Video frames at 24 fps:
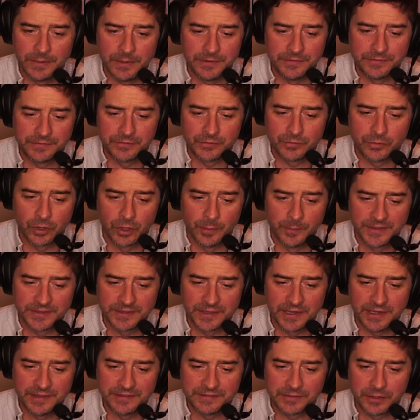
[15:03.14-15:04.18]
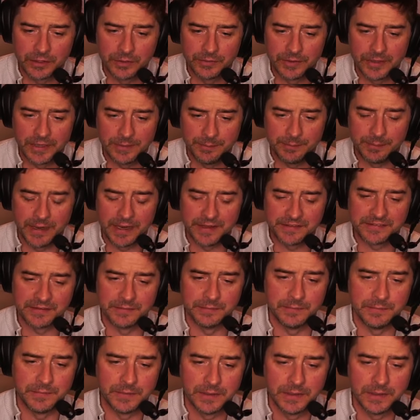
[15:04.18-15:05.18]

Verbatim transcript: He's traumatized already. Bless him.